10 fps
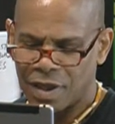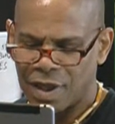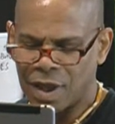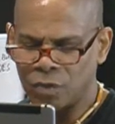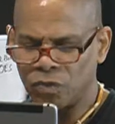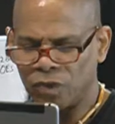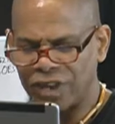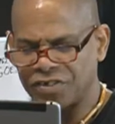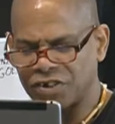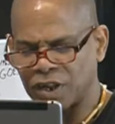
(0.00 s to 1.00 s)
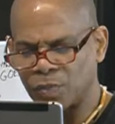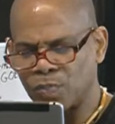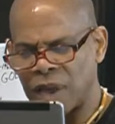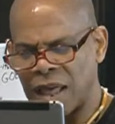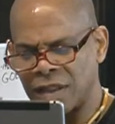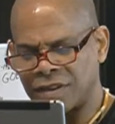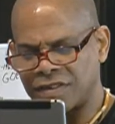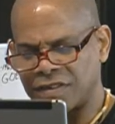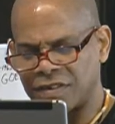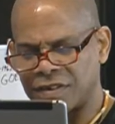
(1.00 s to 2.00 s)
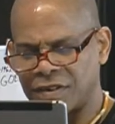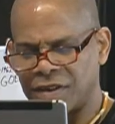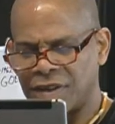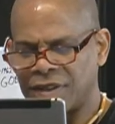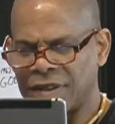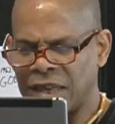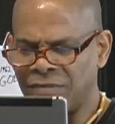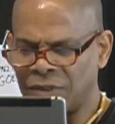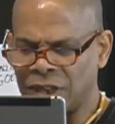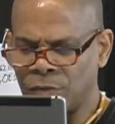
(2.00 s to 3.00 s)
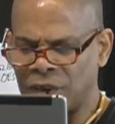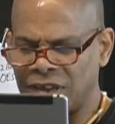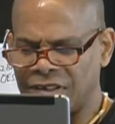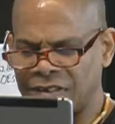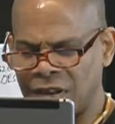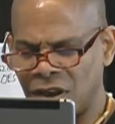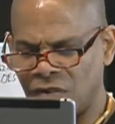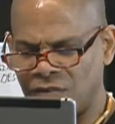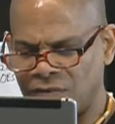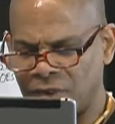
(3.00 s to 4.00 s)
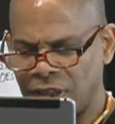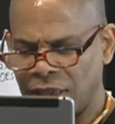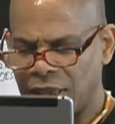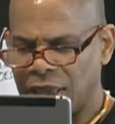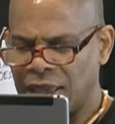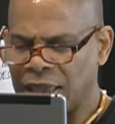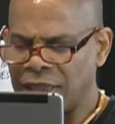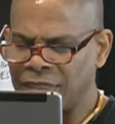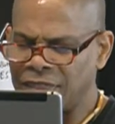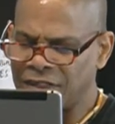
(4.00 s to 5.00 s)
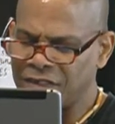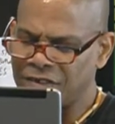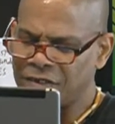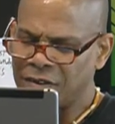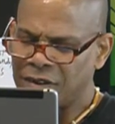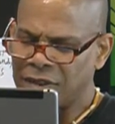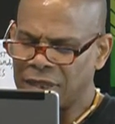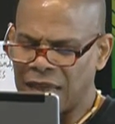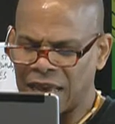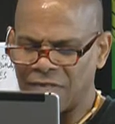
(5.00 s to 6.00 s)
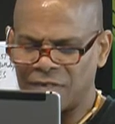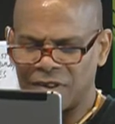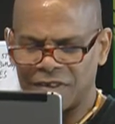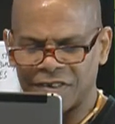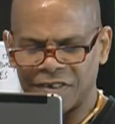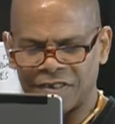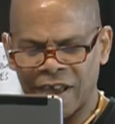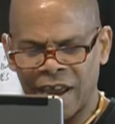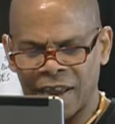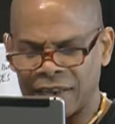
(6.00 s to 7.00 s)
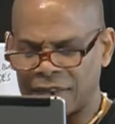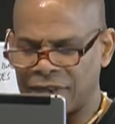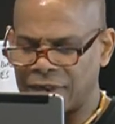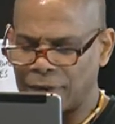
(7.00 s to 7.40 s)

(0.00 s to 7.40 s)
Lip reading: I'm reaching balance, leveling myself in this life society.